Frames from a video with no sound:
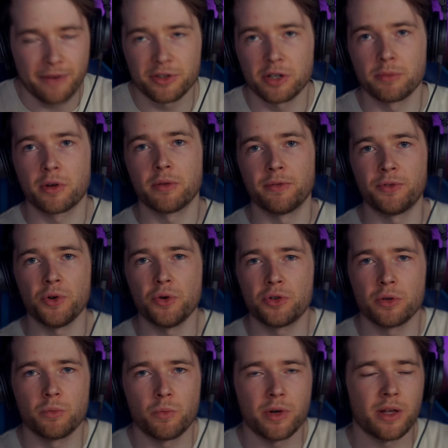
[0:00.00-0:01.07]
some
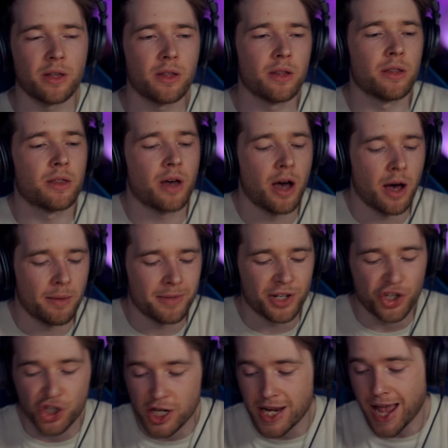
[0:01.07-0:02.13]
confusion with um,
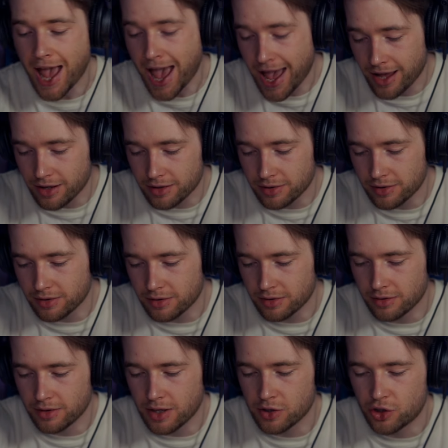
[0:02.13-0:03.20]
GX.
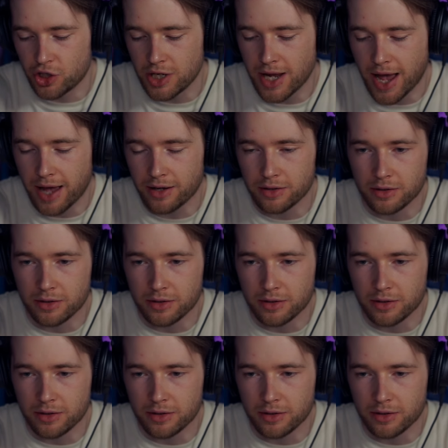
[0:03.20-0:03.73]
There's GX